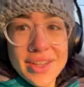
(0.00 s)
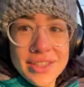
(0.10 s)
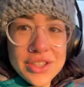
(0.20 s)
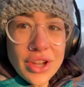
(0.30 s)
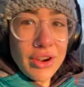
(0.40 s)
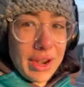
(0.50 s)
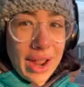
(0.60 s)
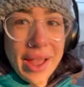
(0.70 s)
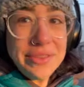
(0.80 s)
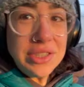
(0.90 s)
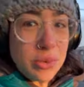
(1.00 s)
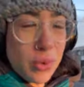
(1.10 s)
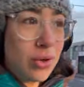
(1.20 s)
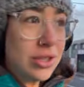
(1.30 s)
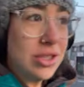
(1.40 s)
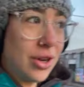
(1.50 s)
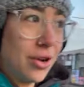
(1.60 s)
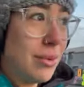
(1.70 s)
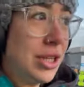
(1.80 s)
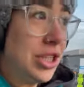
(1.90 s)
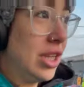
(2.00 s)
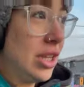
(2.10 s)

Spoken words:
sorry, I've sworn so much in